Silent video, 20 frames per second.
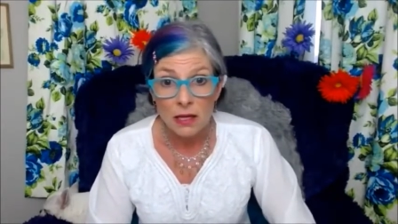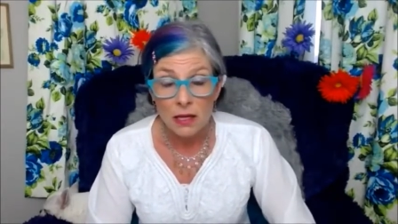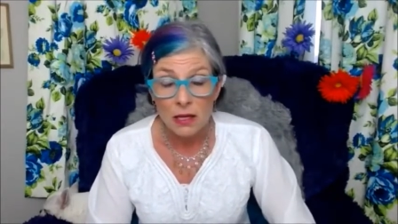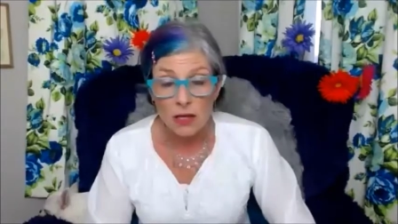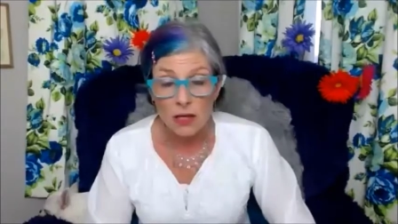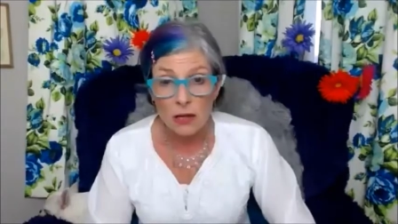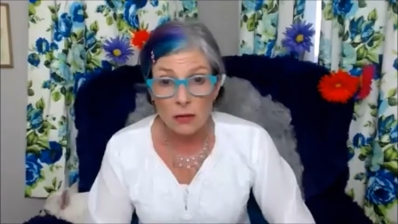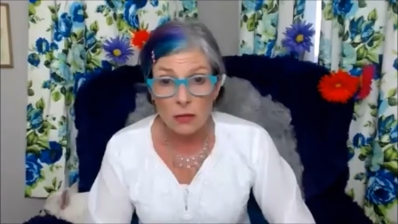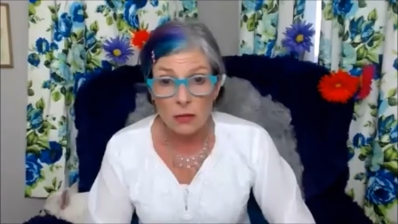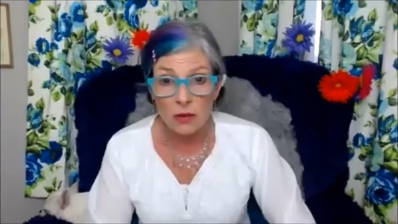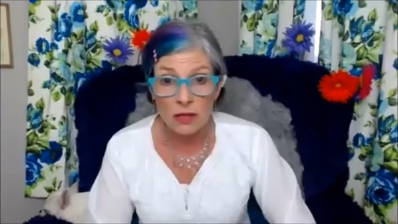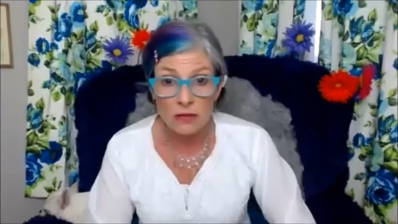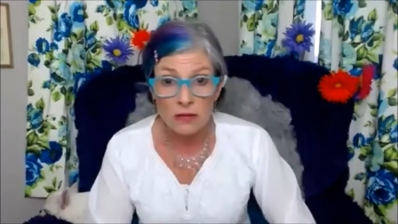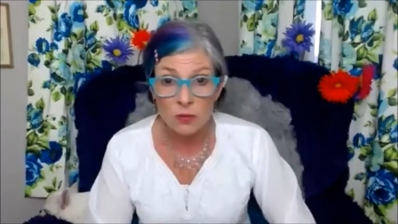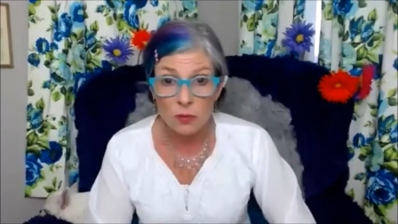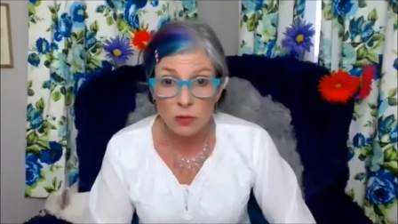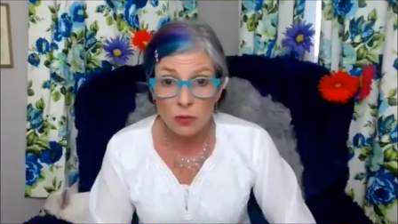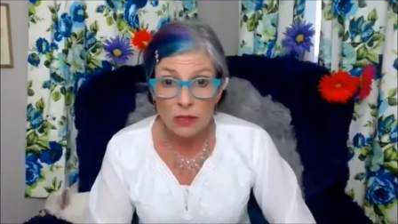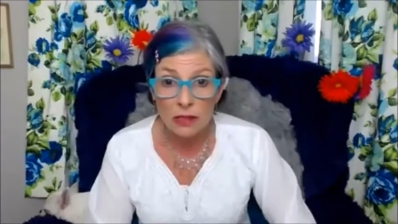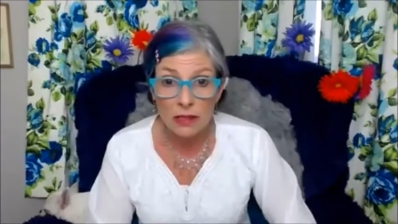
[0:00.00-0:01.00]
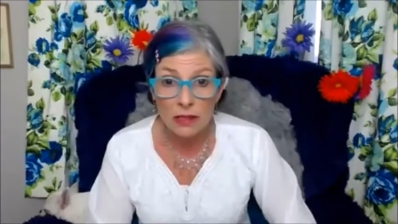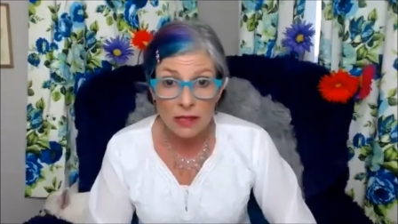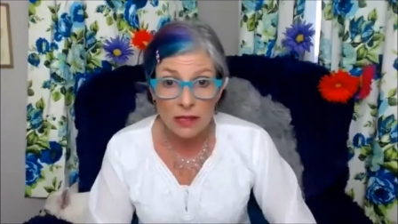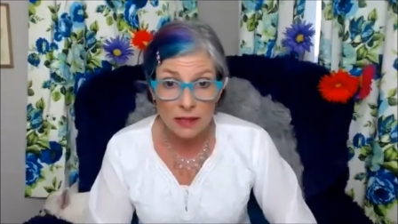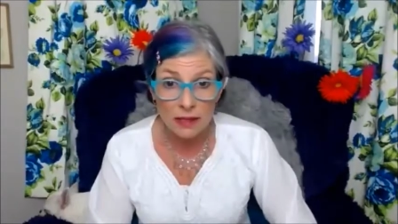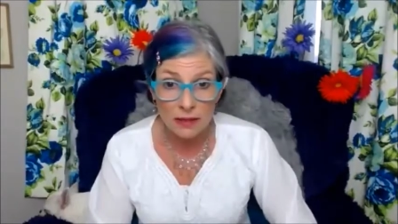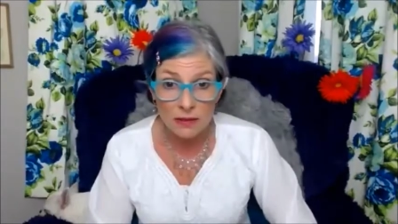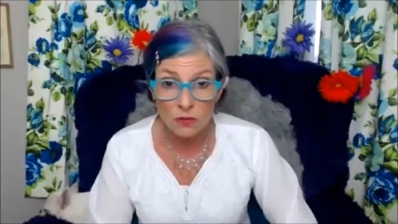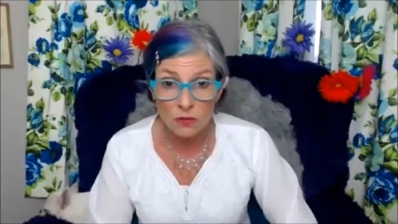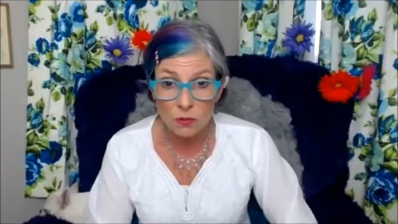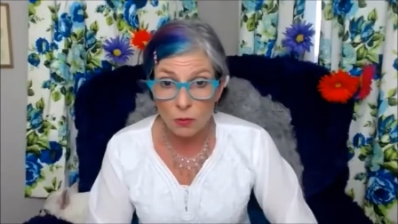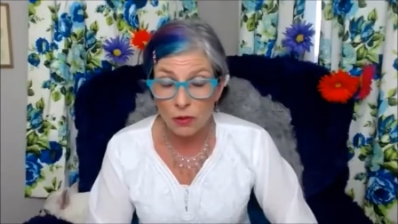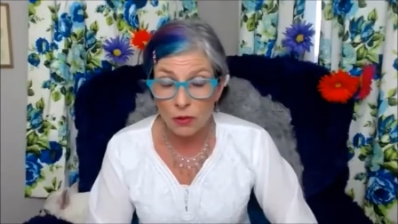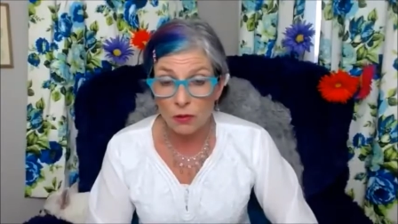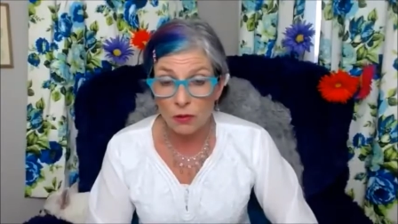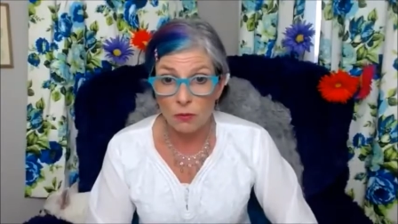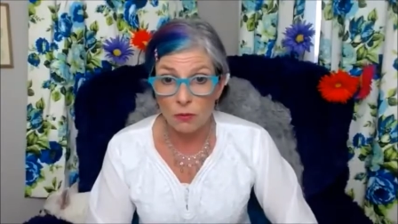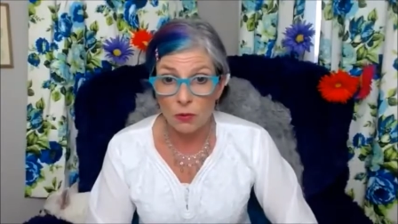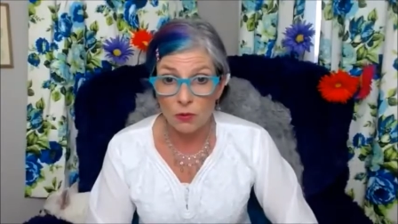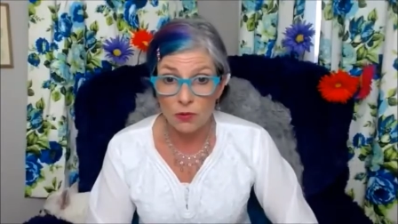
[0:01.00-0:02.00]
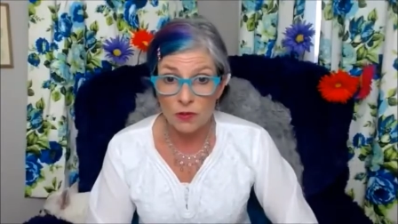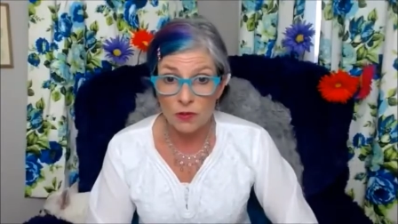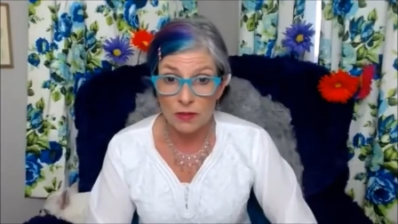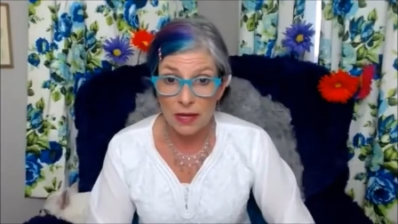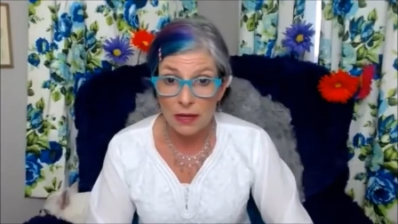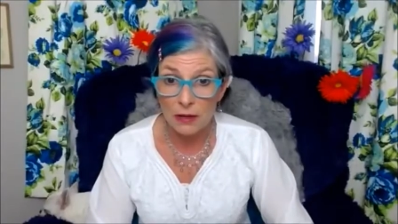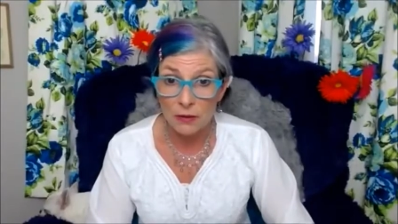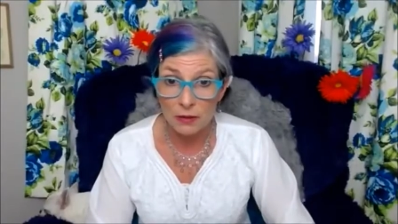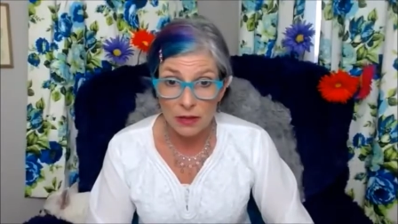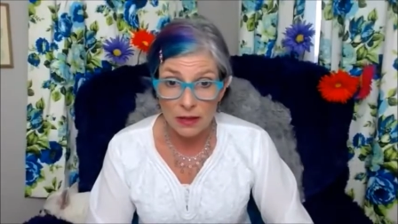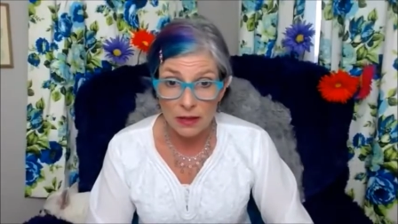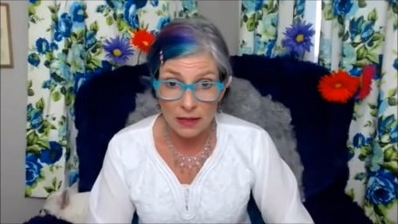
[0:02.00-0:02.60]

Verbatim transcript: you know, this really is one of the most sacred